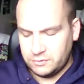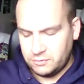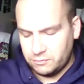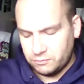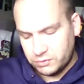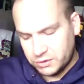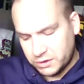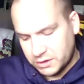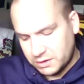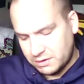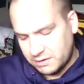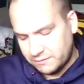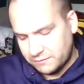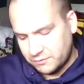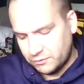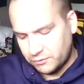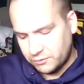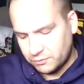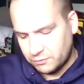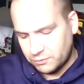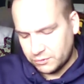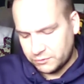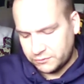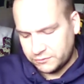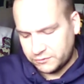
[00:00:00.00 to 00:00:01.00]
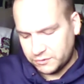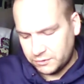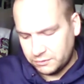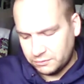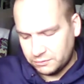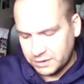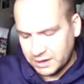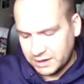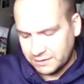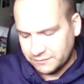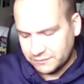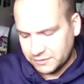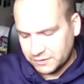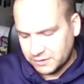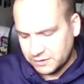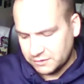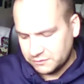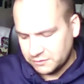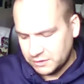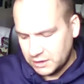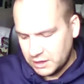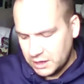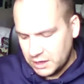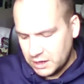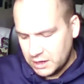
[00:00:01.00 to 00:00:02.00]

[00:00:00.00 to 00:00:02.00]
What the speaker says: we're going to have another one soon after this.